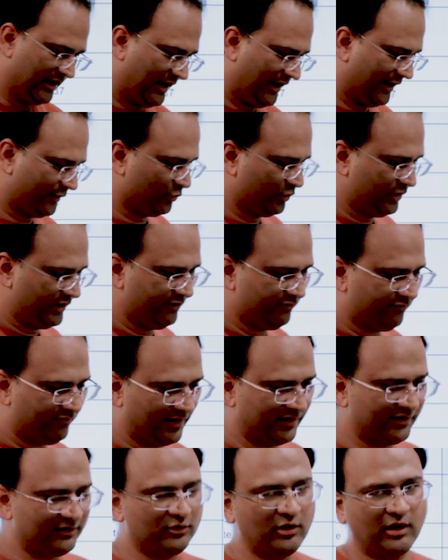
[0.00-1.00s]
and only
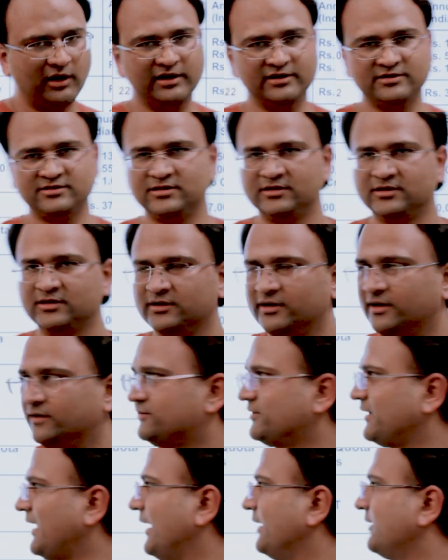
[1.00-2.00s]
one college
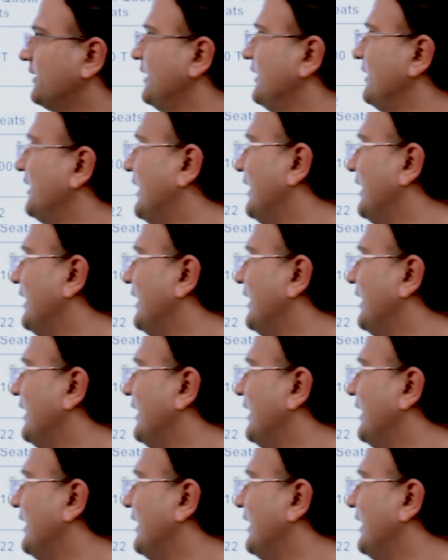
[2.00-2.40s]
is ranking.